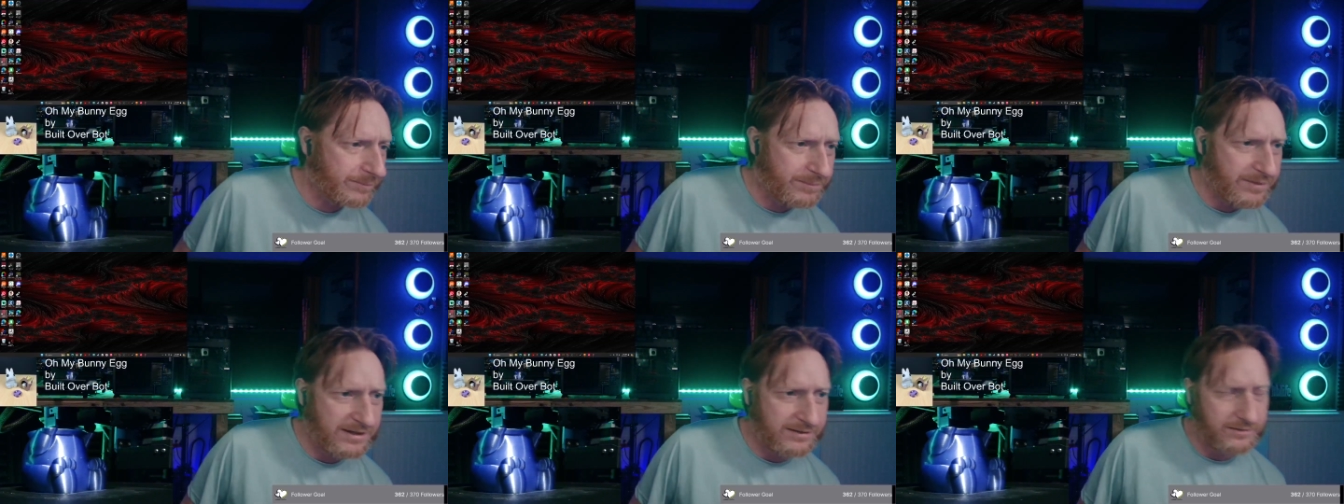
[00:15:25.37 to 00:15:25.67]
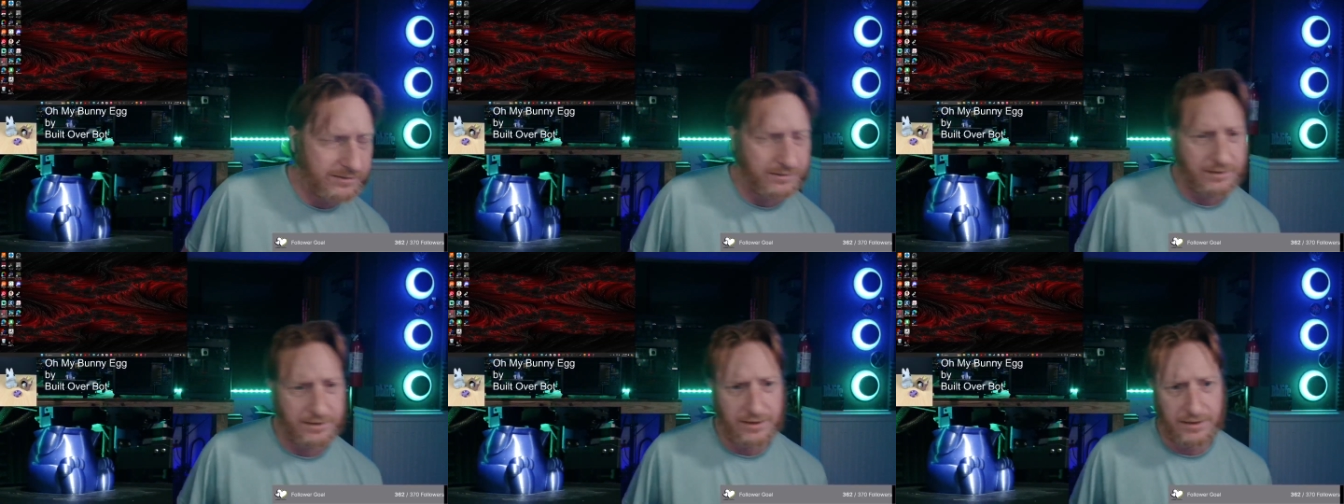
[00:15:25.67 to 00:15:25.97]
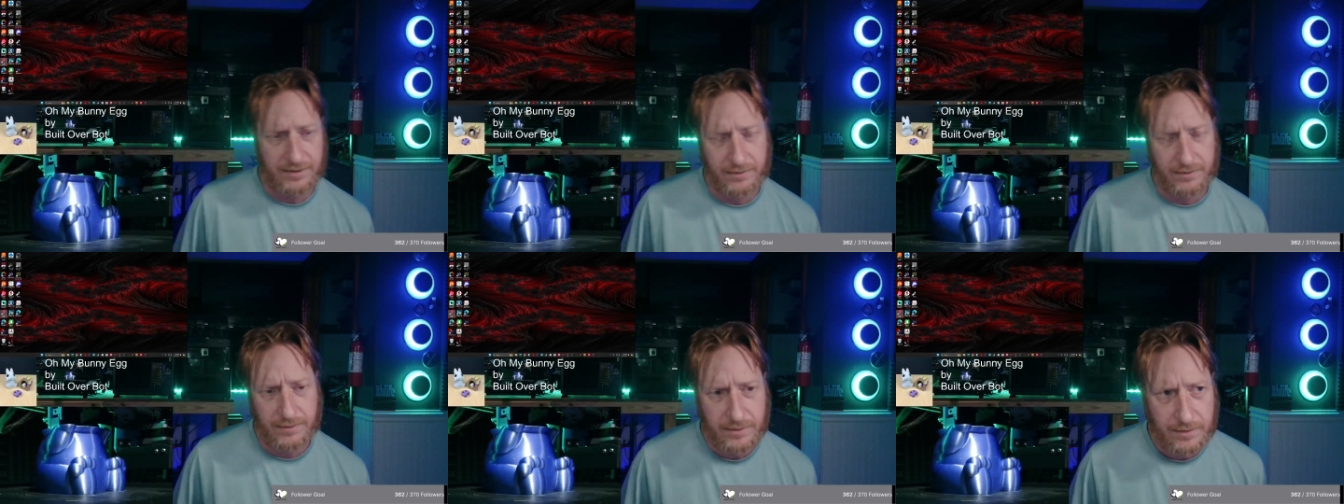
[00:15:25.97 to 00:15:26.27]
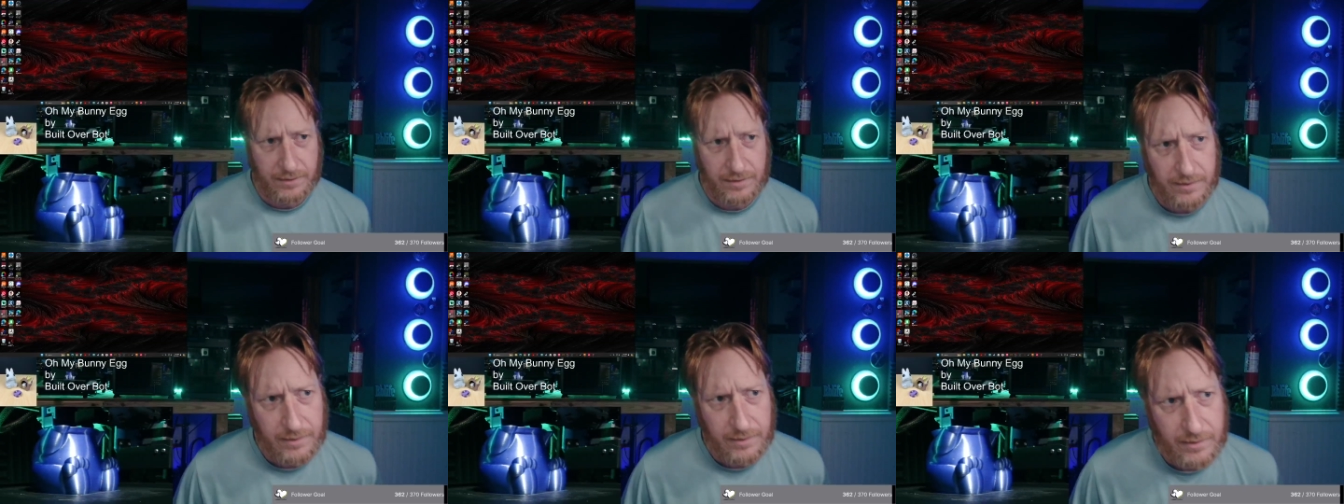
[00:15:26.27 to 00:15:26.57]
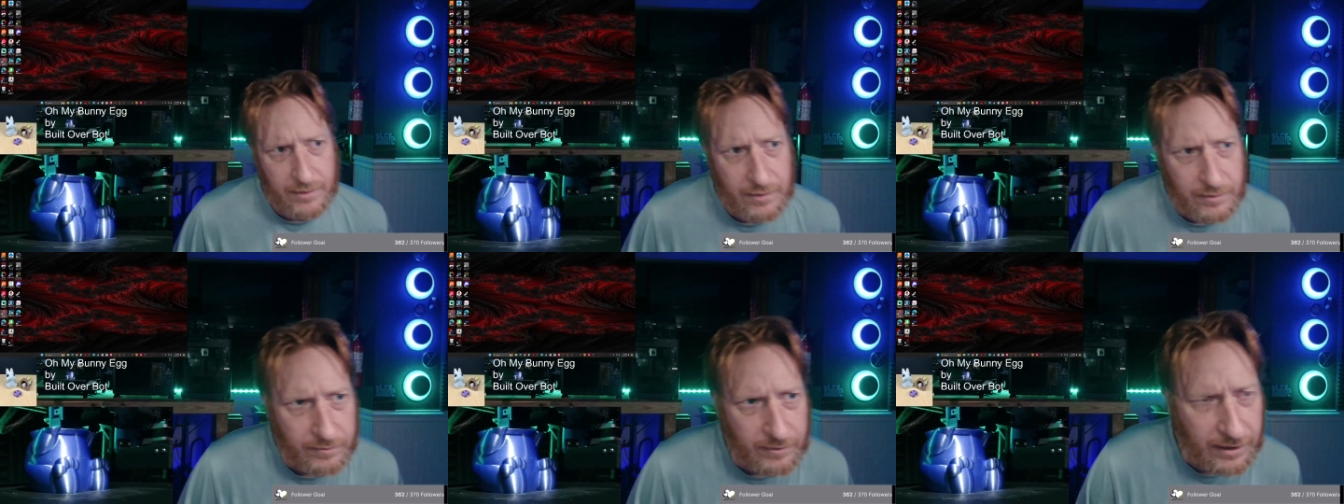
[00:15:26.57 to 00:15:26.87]
basically,
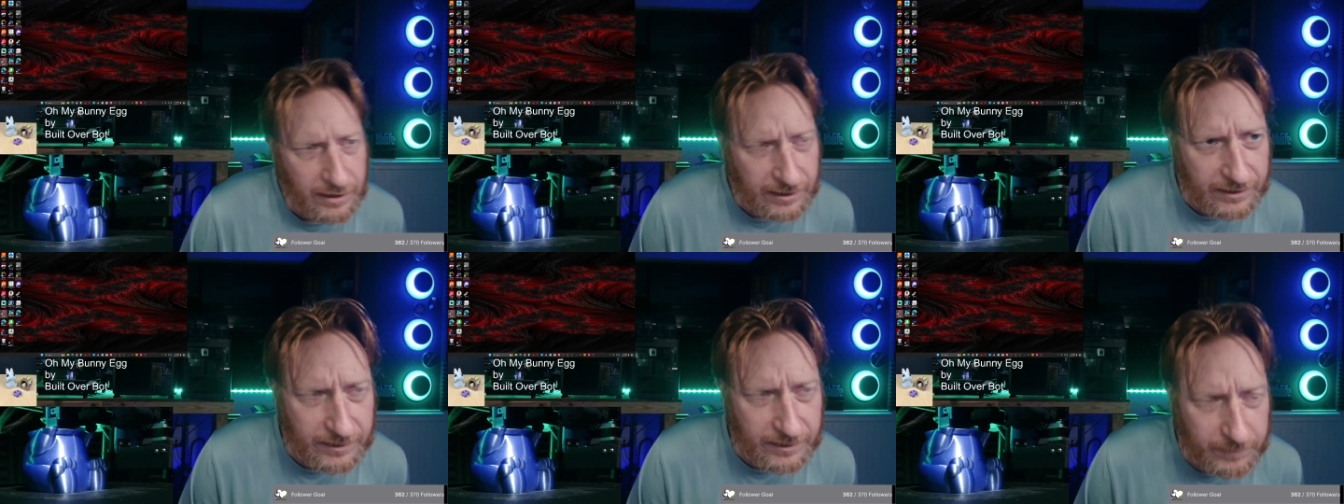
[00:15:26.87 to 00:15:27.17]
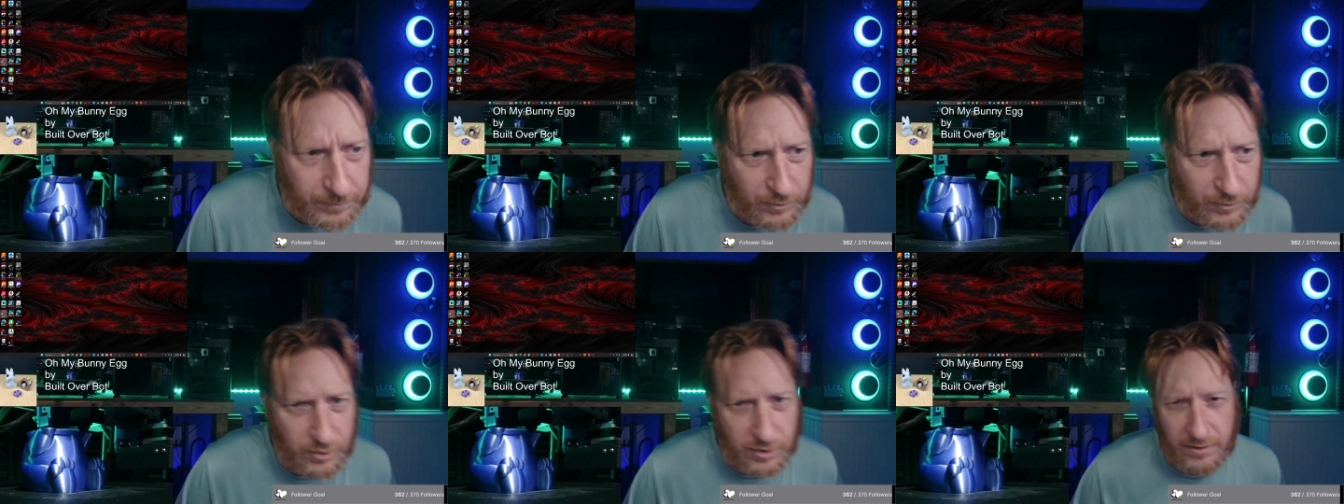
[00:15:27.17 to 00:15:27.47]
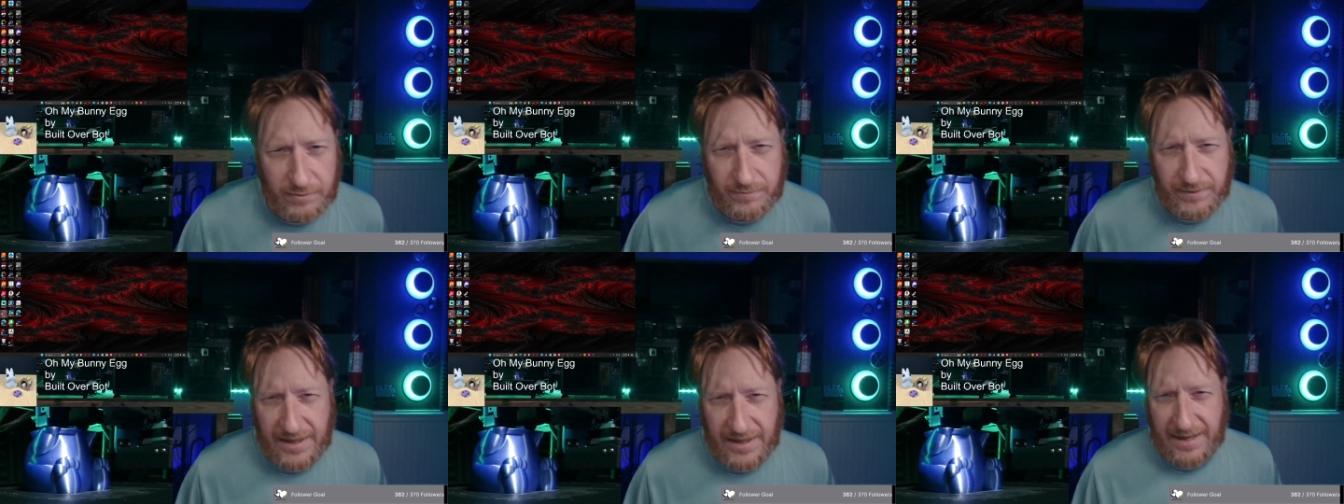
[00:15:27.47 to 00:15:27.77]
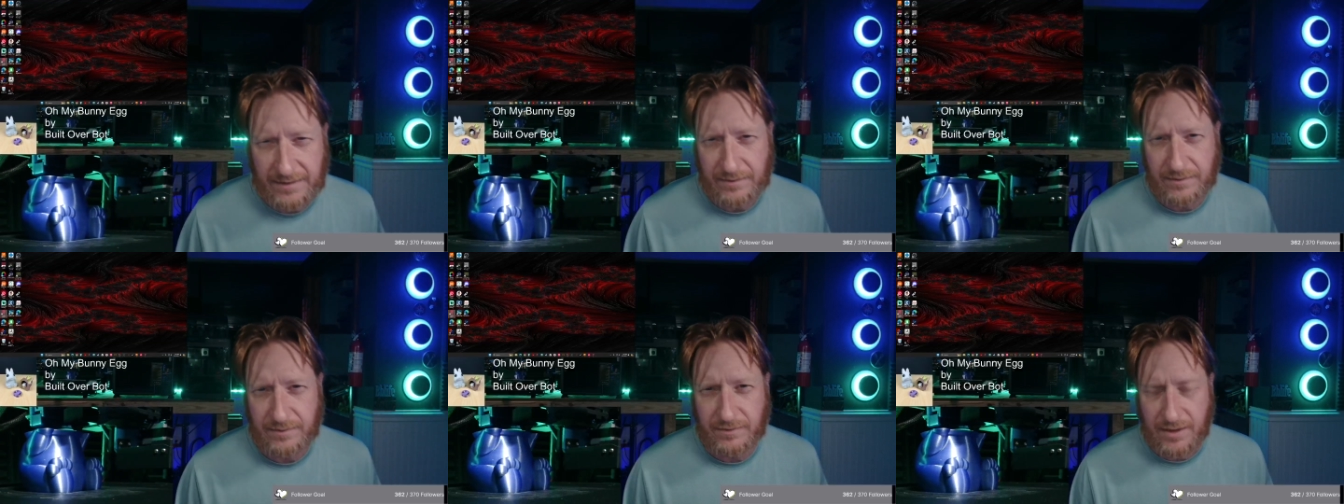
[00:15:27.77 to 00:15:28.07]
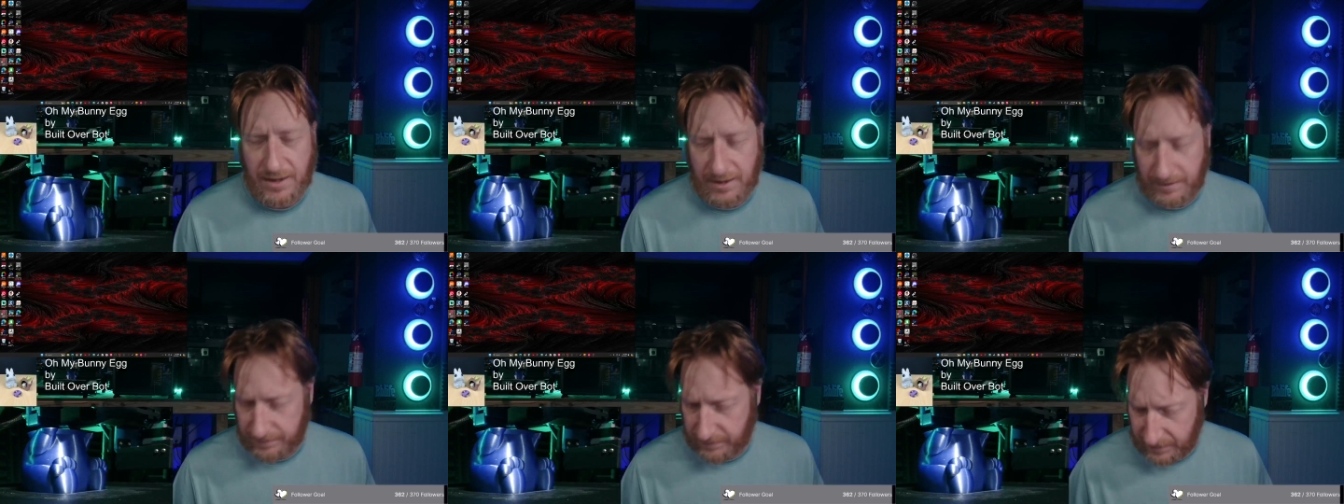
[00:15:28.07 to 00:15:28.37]
well, more advanced
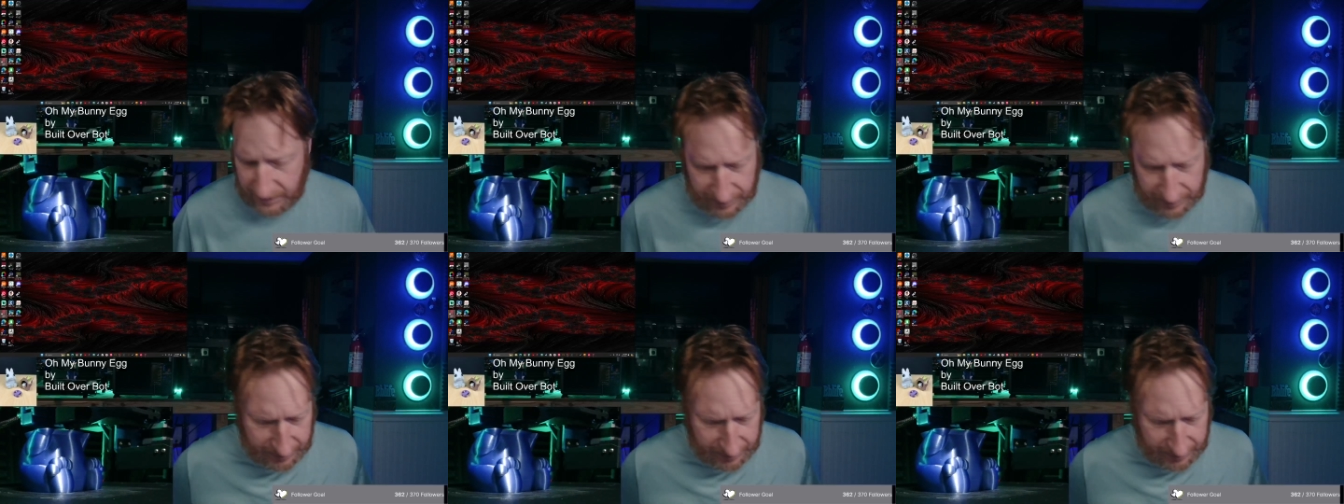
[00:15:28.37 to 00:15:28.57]
stuff.